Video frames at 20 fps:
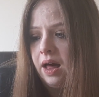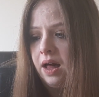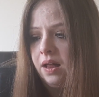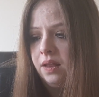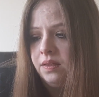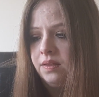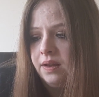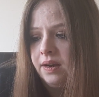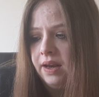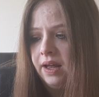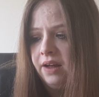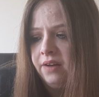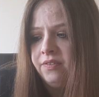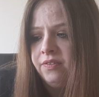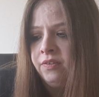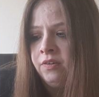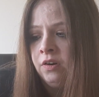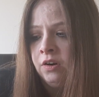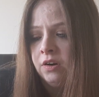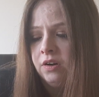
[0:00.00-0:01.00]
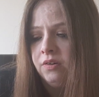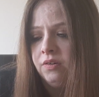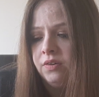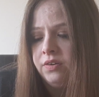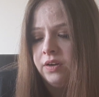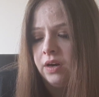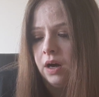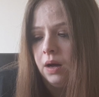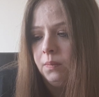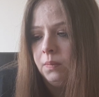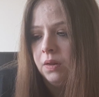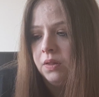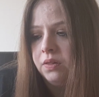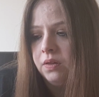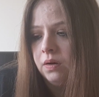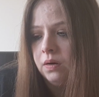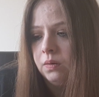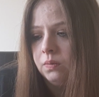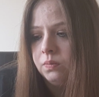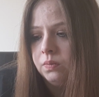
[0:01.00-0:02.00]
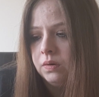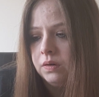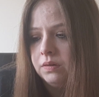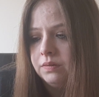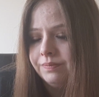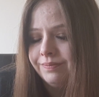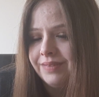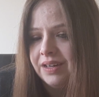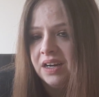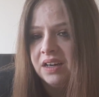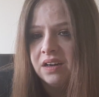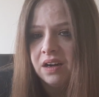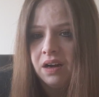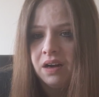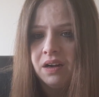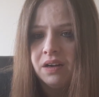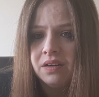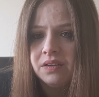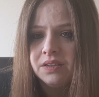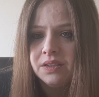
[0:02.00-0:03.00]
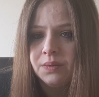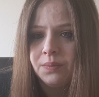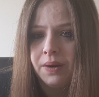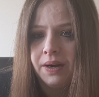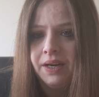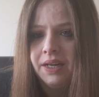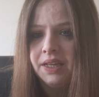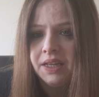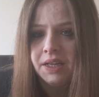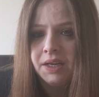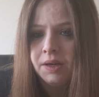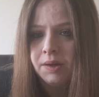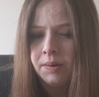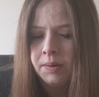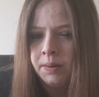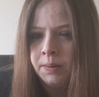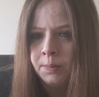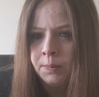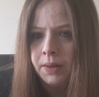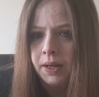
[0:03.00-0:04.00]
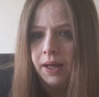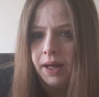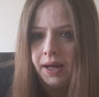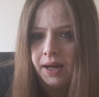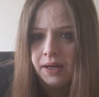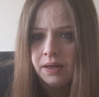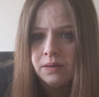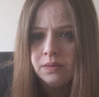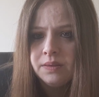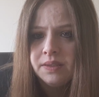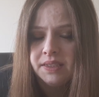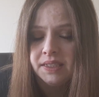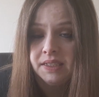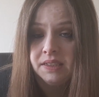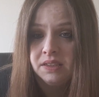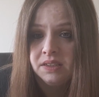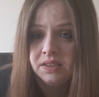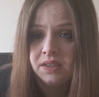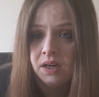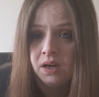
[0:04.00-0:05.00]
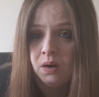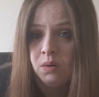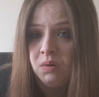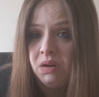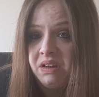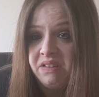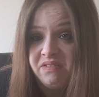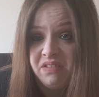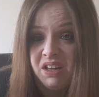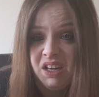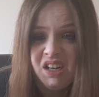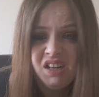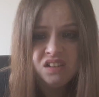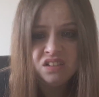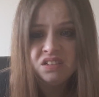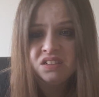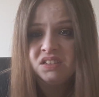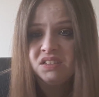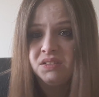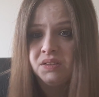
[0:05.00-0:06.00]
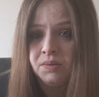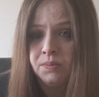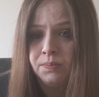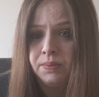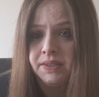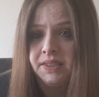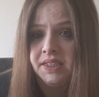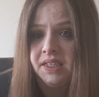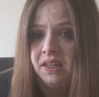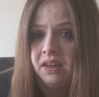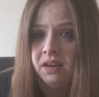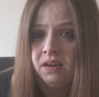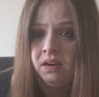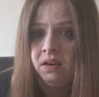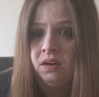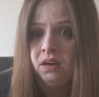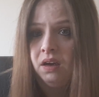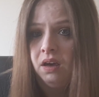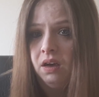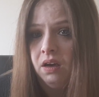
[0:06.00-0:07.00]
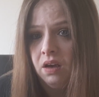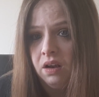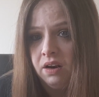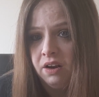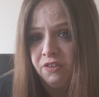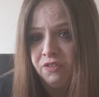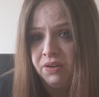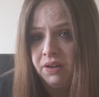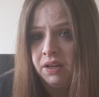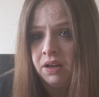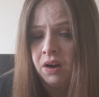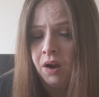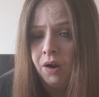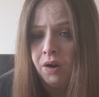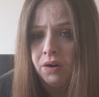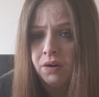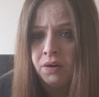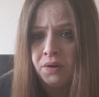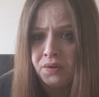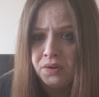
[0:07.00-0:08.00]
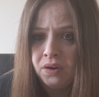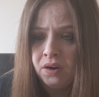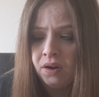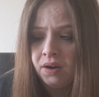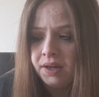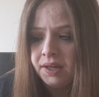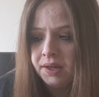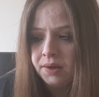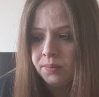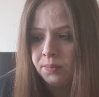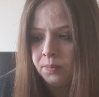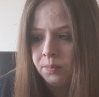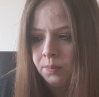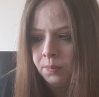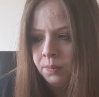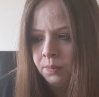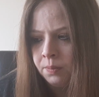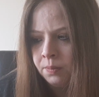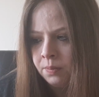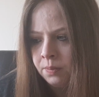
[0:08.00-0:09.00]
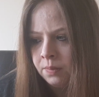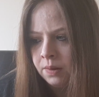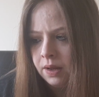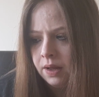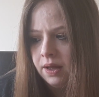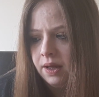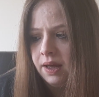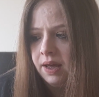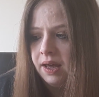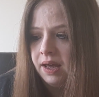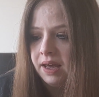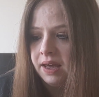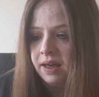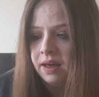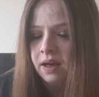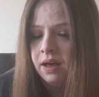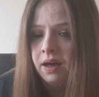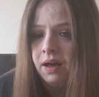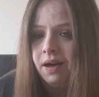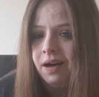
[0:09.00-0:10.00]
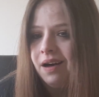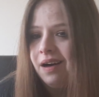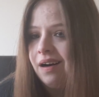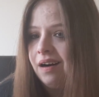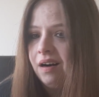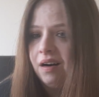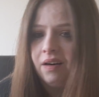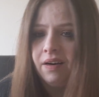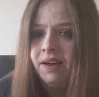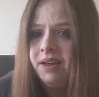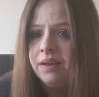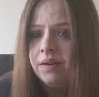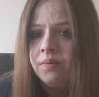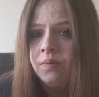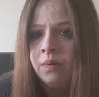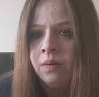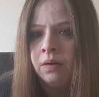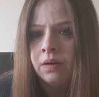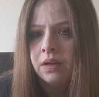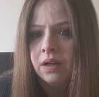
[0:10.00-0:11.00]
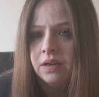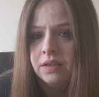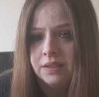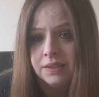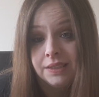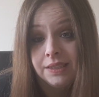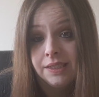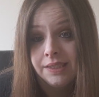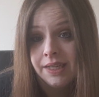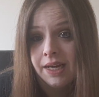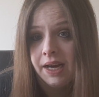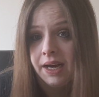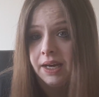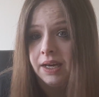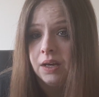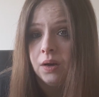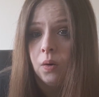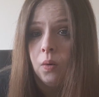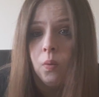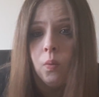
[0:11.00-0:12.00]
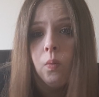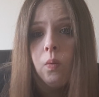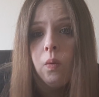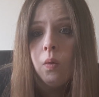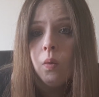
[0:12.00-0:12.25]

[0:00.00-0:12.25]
And then after a time, I thought, well, I can't do anything about it. So if he doesn't particularly like me, I am gonna say